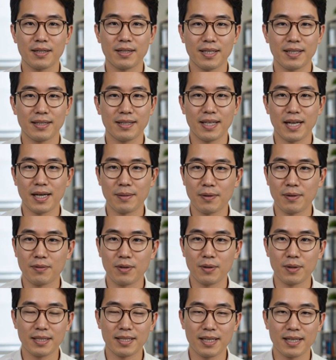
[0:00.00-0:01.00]
That same
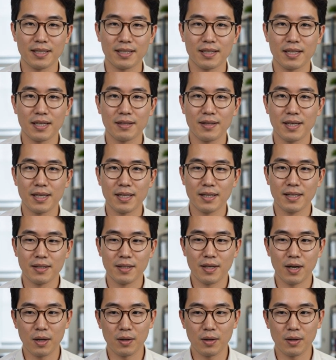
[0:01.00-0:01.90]
infrared sensitivity is